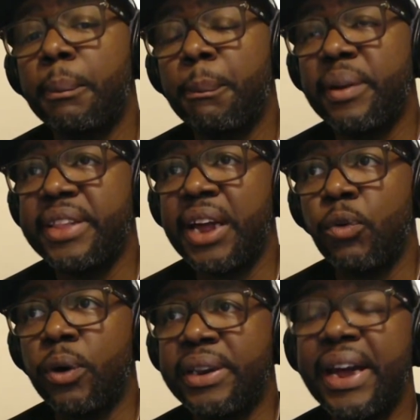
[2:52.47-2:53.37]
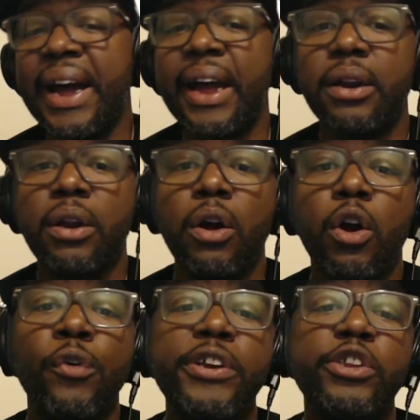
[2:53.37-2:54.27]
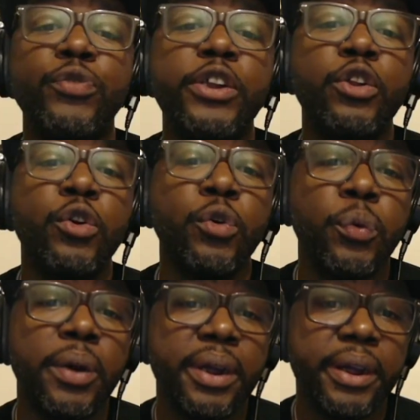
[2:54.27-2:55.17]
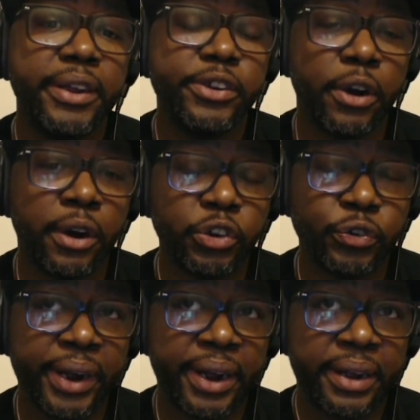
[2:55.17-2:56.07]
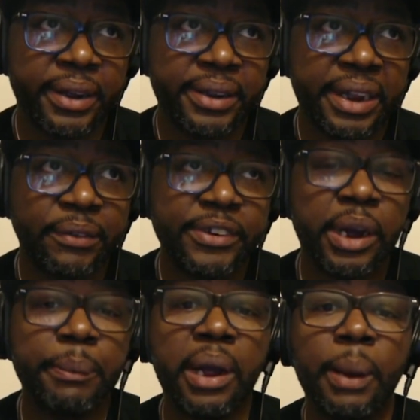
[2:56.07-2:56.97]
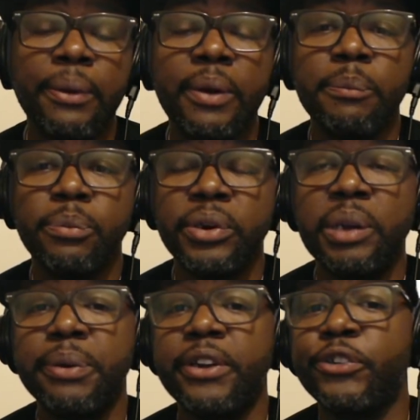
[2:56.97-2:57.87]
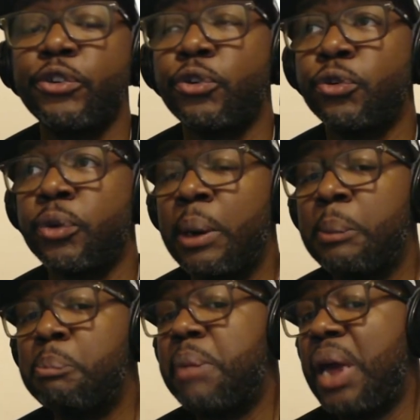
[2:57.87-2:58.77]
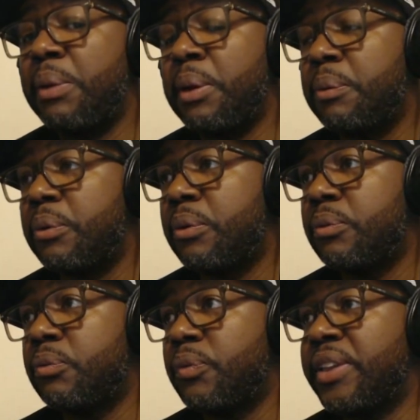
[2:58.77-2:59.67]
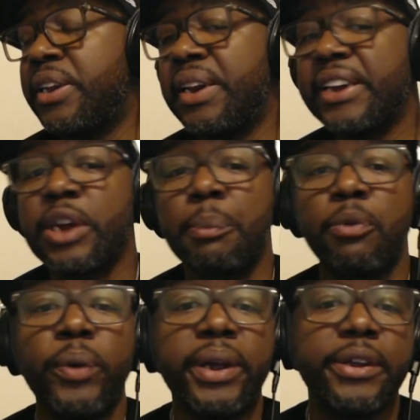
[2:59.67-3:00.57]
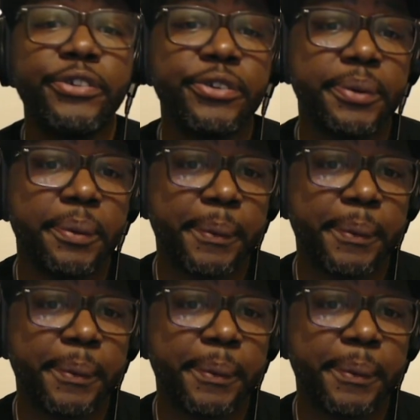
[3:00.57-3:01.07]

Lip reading: but they were not going to renew his contract that was coming up pretty soon, maybe within the next couple weeks.